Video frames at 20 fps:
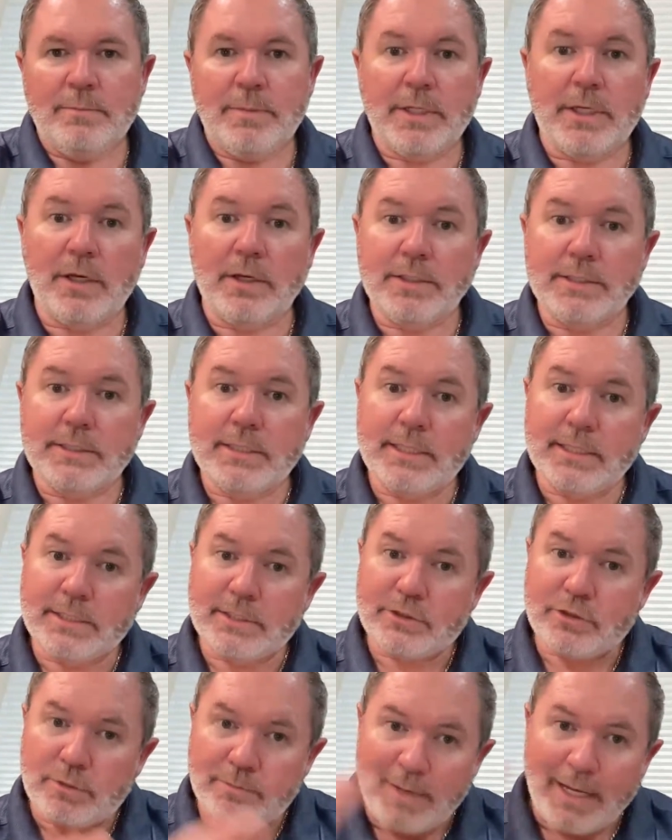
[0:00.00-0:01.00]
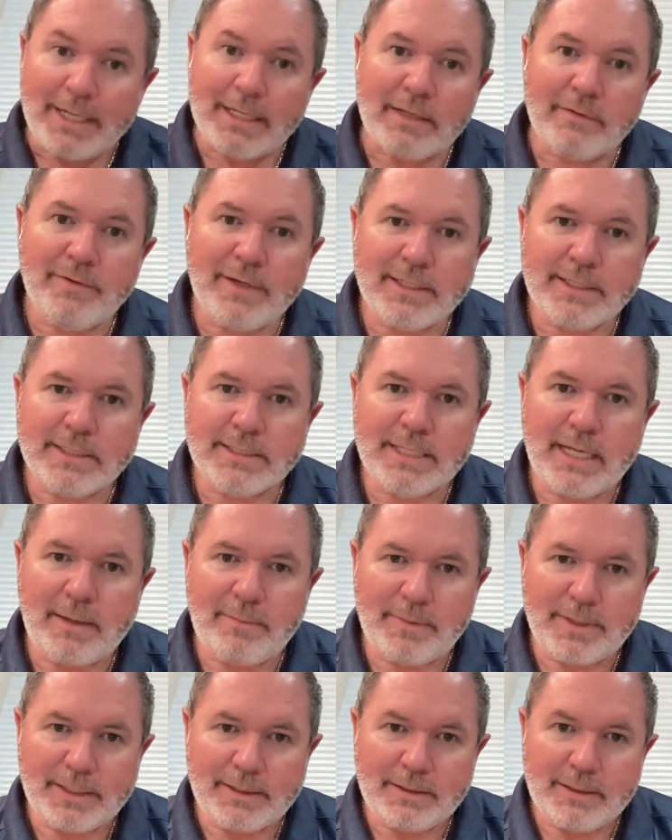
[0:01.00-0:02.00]
because this traumatic event is
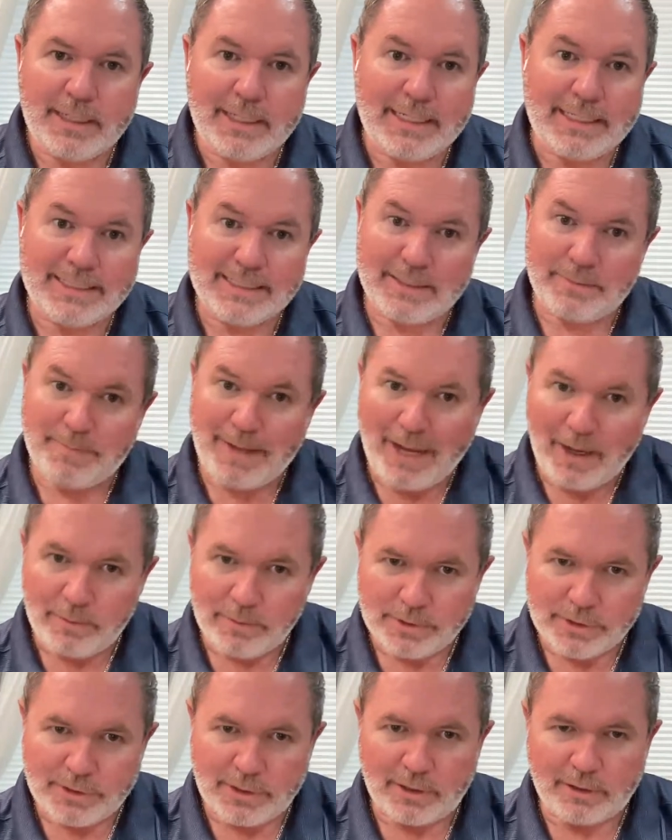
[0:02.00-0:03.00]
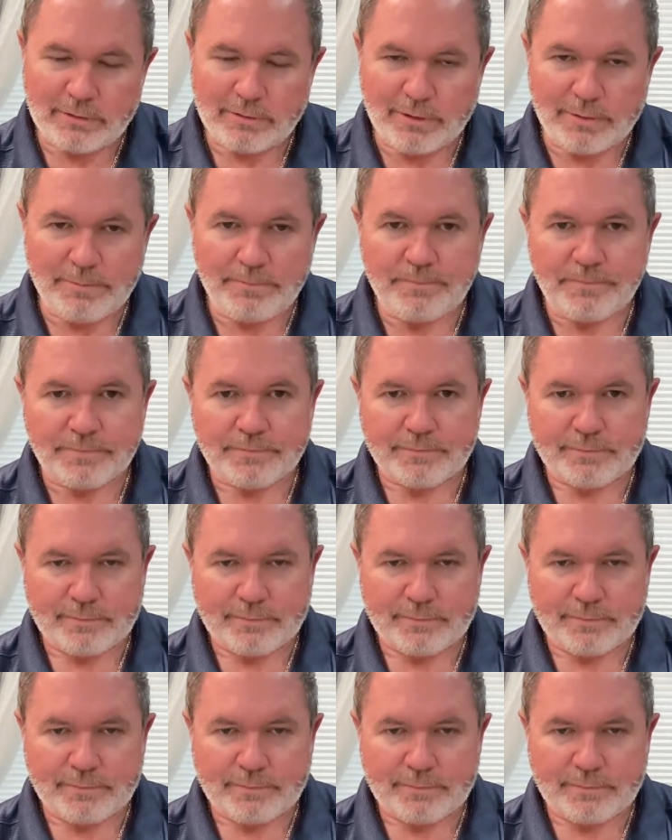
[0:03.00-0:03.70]
happening, and it's the power chakra.